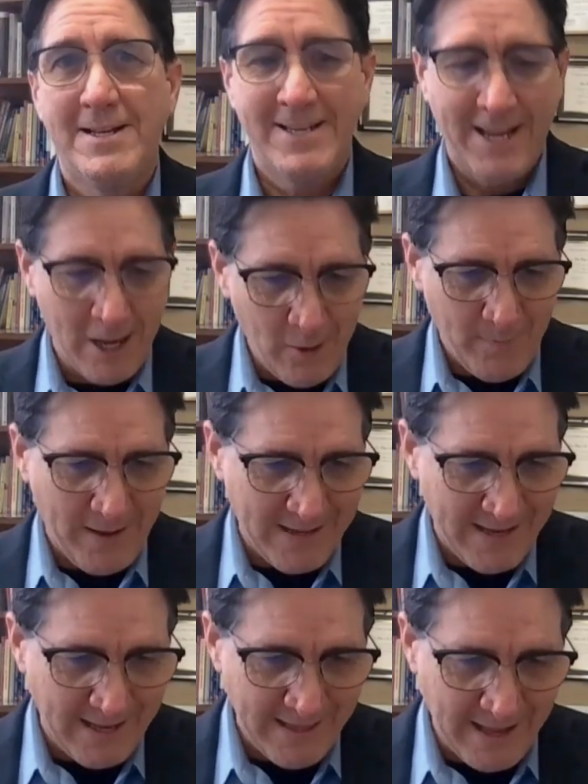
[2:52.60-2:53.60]
to help
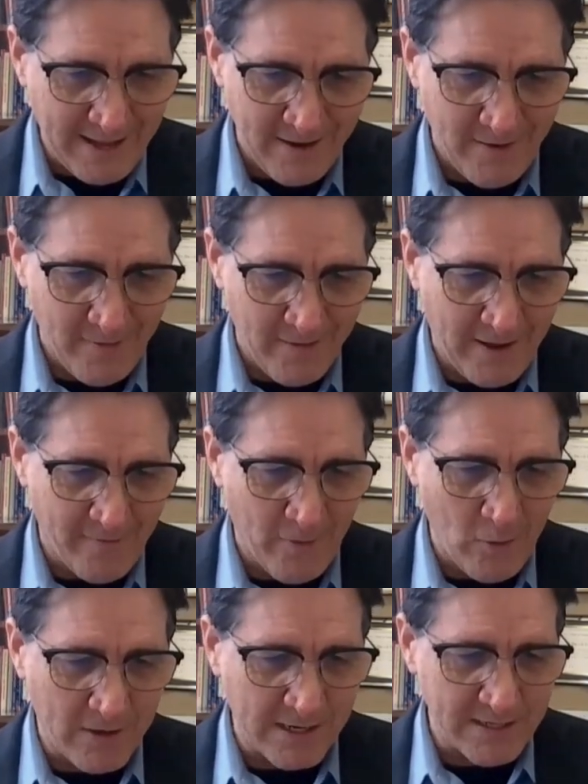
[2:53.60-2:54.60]
maintain that
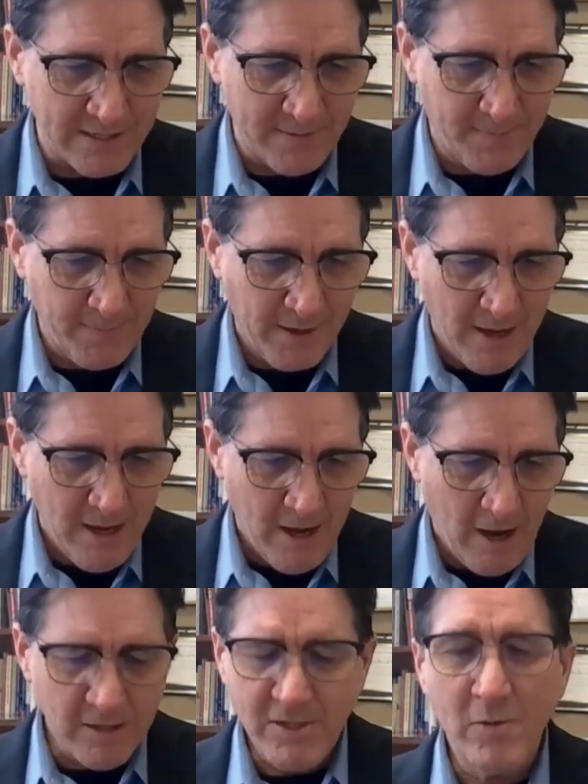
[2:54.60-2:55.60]
focus.
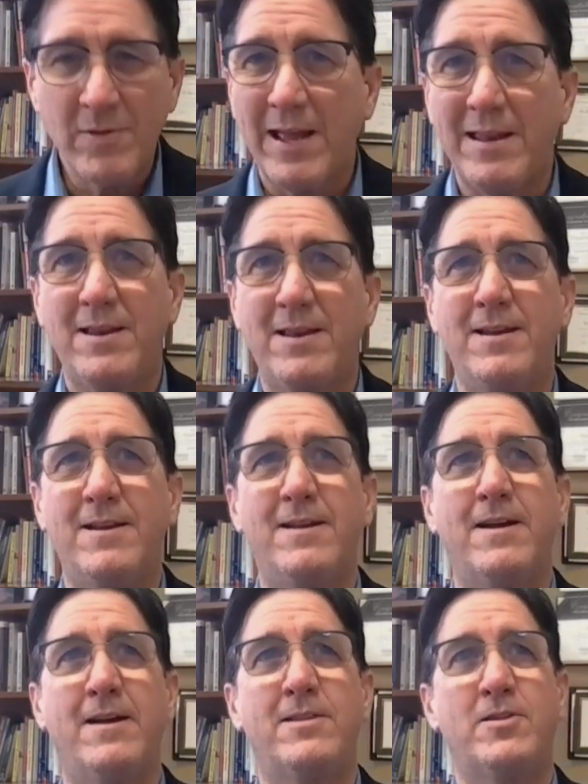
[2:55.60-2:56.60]
Also, that
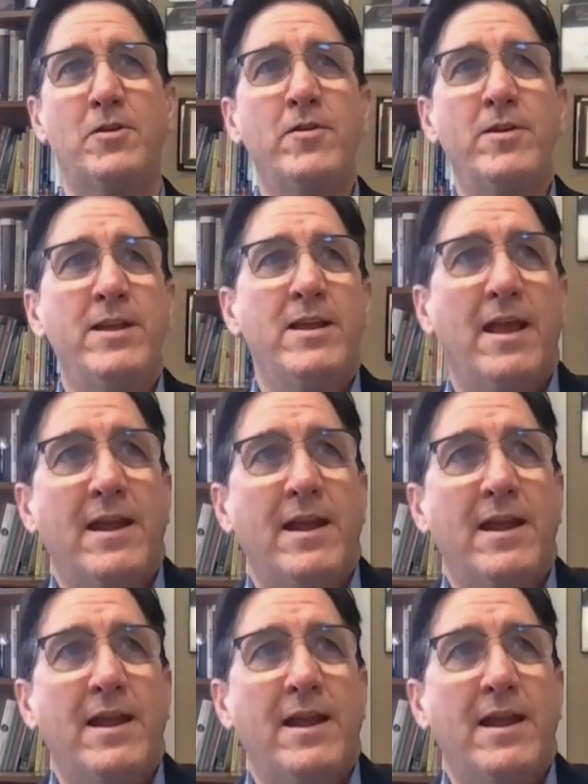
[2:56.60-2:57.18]
learning